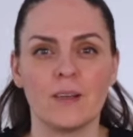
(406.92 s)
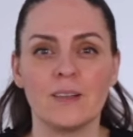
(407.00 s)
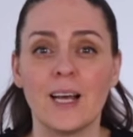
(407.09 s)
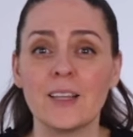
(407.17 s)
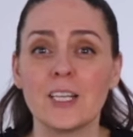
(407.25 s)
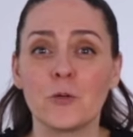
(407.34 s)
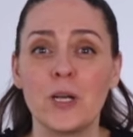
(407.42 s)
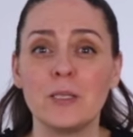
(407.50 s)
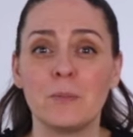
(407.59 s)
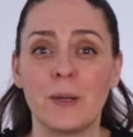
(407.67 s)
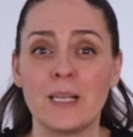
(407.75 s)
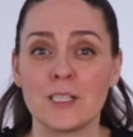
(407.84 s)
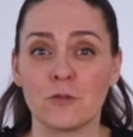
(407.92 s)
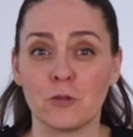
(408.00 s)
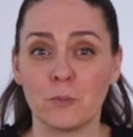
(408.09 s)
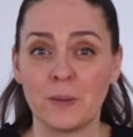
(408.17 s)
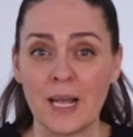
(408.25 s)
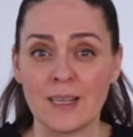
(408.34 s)
Another great place for
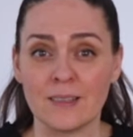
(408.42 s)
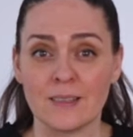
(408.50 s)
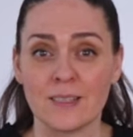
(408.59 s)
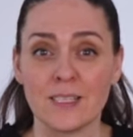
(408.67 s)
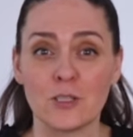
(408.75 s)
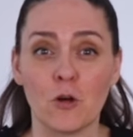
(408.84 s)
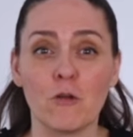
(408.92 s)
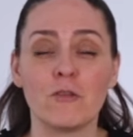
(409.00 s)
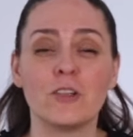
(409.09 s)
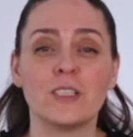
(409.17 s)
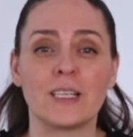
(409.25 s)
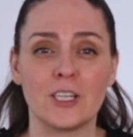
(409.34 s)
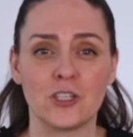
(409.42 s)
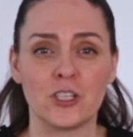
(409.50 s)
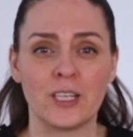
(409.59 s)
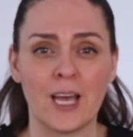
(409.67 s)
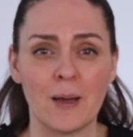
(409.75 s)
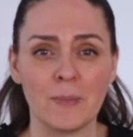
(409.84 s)
plants is over the
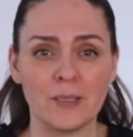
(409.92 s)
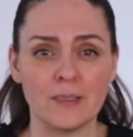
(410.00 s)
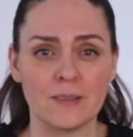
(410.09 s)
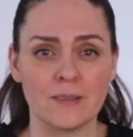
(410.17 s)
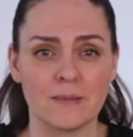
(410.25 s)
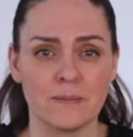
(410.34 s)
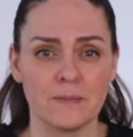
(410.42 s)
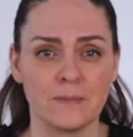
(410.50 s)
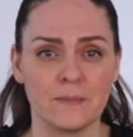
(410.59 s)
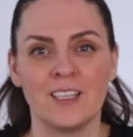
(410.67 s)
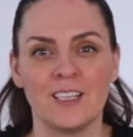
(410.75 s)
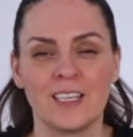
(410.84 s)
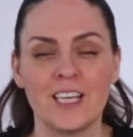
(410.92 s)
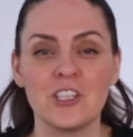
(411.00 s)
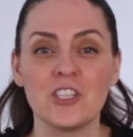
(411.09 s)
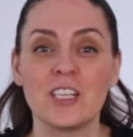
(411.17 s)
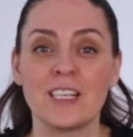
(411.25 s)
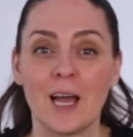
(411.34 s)
kitchen cabinets.
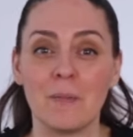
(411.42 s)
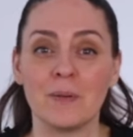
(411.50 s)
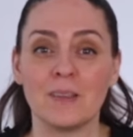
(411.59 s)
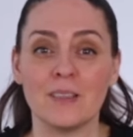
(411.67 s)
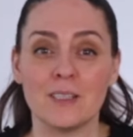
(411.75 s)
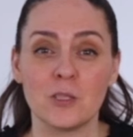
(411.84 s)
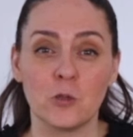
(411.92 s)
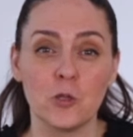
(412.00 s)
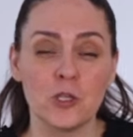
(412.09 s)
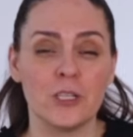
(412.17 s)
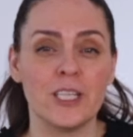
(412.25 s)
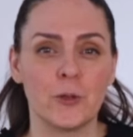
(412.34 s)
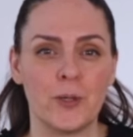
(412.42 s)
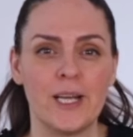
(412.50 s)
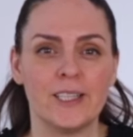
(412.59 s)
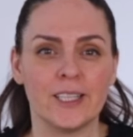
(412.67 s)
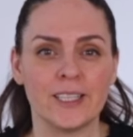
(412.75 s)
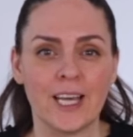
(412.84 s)
Kitchen cabinets usually
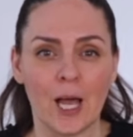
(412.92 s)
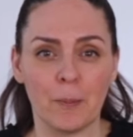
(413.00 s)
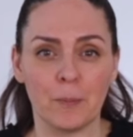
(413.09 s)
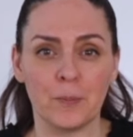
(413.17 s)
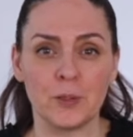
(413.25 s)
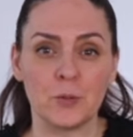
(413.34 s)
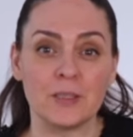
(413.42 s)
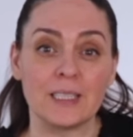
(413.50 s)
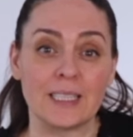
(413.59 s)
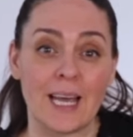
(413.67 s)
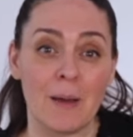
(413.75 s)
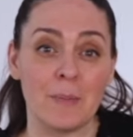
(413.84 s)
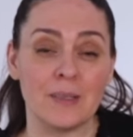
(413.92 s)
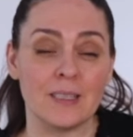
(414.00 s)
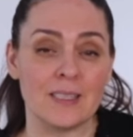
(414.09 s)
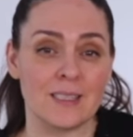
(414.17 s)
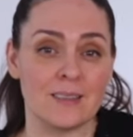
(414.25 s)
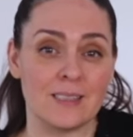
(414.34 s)
create a gap between the
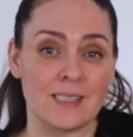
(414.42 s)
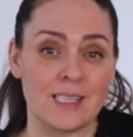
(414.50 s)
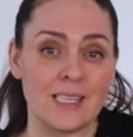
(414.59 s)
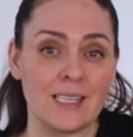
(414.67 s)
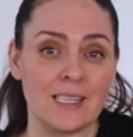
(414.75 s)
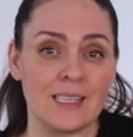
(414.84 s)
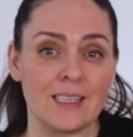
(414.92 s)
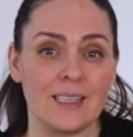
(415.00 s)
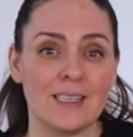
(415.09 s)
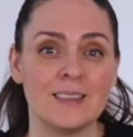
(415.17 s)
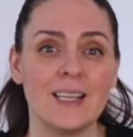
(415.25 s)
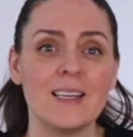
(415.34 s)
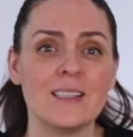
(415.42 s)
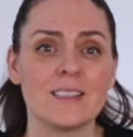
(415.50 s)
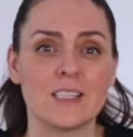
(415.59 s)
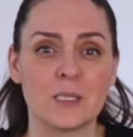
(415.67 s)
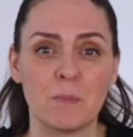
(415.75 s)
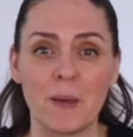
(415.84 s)
cabinets and the ceiling, and that is
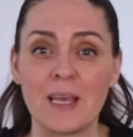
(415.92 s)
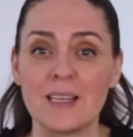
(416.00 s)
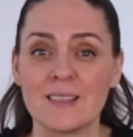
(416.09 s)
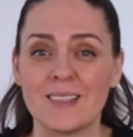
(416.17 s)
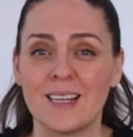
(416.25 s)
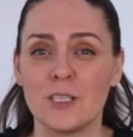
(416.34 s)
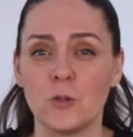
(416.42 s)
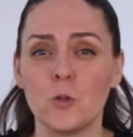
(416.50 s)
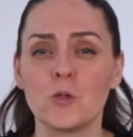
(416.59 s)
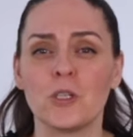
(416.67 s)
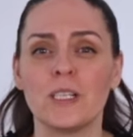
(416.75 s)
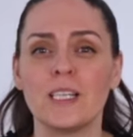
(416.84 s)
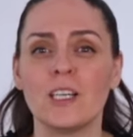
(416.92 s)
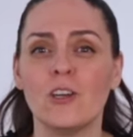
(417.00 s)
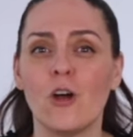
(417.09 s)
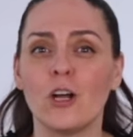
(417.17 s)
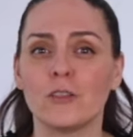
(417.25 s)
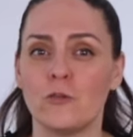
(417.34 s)
a space that is usually
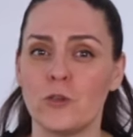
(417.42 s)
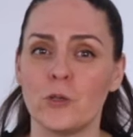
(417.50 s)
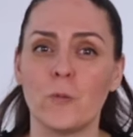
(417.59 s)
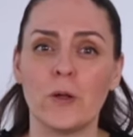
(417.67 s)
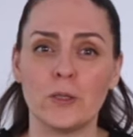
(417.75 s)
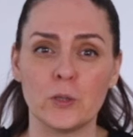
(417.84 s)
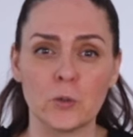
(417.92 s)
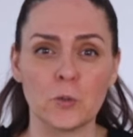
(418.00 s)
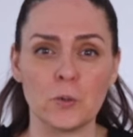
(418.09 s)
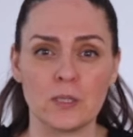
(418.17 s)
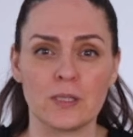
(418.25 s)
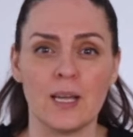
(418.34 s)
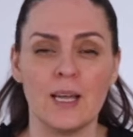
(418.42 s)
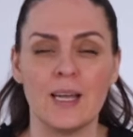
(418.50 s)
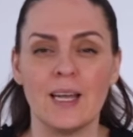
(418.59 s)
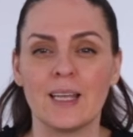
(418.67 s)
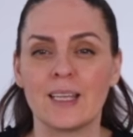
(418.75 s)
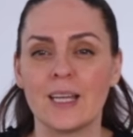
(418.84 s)
not very well used
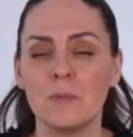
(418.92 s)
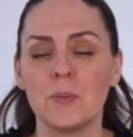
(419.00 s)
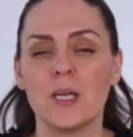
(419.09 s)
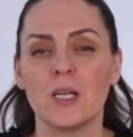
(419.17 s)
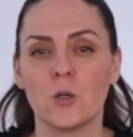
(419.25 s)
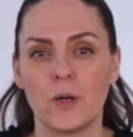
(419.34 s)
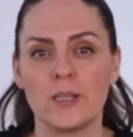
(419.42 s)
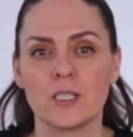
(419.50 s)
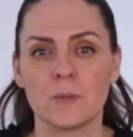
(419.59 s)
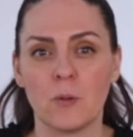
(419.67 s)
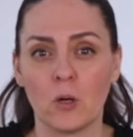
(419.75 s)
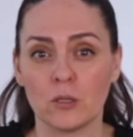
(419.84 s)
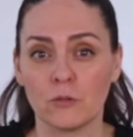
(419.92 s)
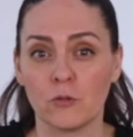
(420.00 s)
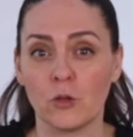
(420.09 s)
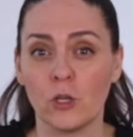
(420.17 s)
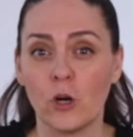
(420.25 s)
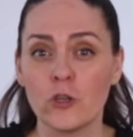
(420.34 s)
and can be a great spot
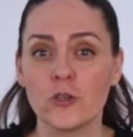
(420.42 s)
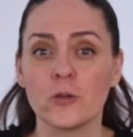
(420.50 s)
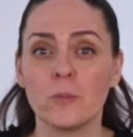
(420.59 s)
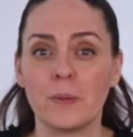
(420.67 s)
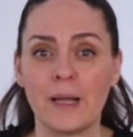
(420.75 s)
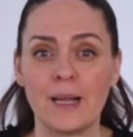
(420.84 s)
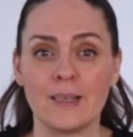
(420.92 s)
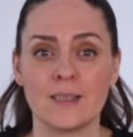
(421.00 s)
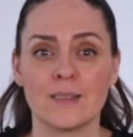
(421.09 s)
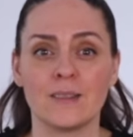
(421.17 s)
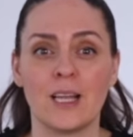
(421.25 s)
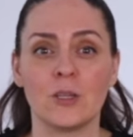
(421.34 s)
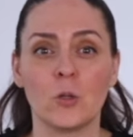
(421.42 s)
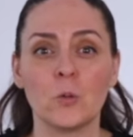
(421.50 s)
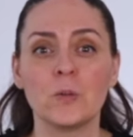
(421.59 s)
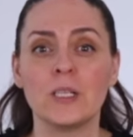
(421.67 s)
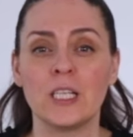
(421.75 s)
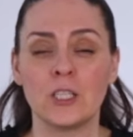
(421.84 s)
for larger plants that
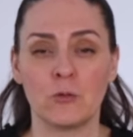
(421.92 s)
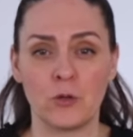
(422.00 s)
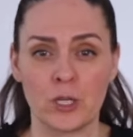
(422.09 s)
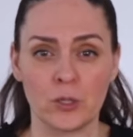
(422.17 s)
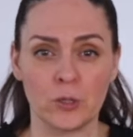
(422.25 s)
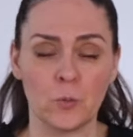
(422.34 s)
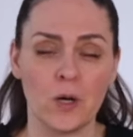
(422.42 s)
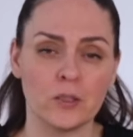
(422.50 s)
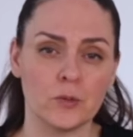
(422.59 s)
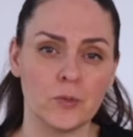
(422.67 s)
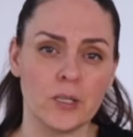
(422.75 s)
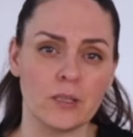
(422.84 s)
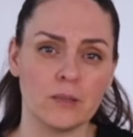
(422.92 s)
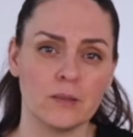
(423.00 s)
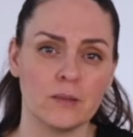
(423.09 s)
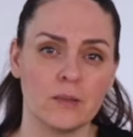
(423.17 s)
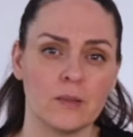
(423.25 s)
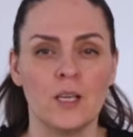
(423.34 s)
don't need frequent watering.
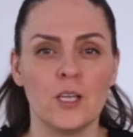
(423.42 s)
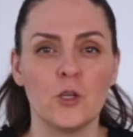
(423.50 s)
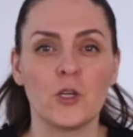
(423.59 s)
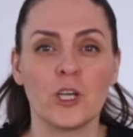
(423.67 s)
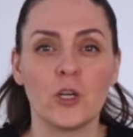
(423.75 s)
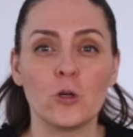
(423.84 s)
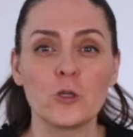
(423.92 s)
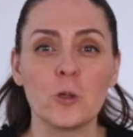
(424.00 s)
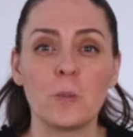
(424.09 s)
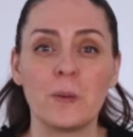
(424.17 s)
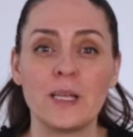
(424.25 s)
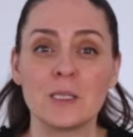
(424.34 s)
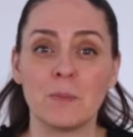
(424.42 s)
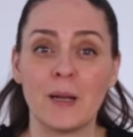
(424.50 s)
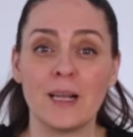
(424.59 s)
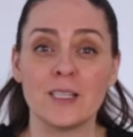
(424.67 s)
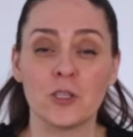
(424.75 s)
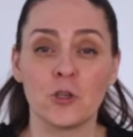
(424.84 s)
You also place
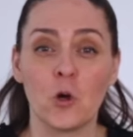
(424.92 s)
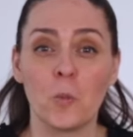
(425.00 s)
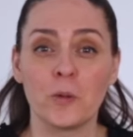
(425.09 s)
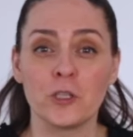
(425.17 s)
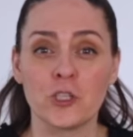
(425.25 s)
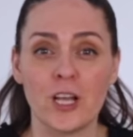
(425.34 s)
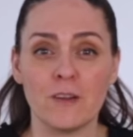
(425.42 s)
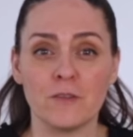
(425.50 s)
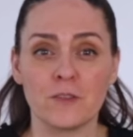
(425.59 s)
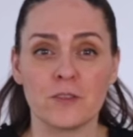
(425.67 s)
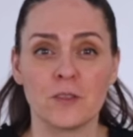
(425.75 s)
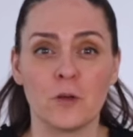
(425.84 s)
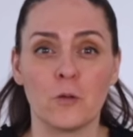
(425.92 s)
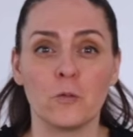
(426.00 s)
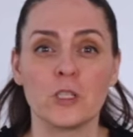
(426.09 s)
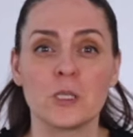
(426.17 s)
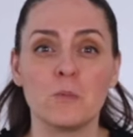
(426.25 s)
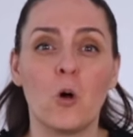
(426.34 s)
plants on open shelves
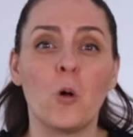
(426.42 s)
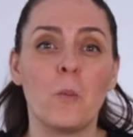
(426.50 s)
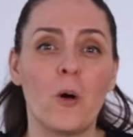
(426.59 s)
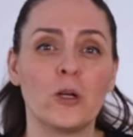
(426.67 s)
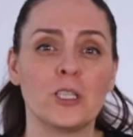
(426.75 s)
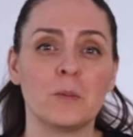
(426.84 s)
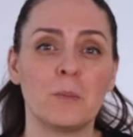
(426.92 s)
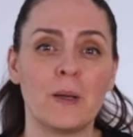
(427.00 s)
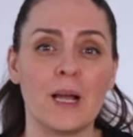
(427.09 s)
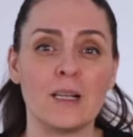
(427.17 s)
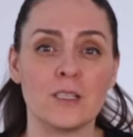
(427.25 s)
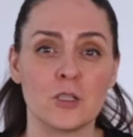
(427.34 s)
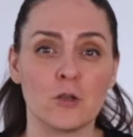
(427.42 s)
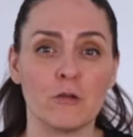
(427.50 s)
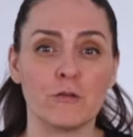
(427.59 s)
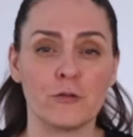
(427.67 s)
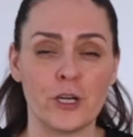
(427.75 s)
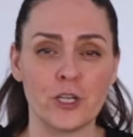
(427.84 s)
with small potted plants
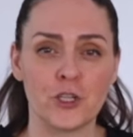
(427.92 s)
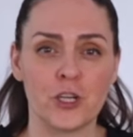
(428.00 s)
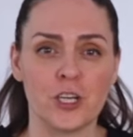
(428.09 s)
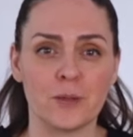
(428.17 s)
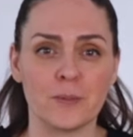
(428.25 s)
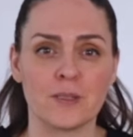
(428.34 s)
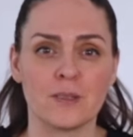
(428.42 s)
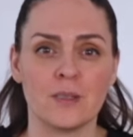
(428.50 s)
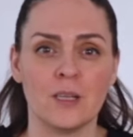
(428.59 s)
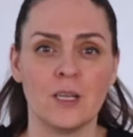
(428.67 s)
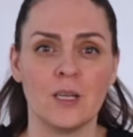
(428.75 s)
of fresh herbs.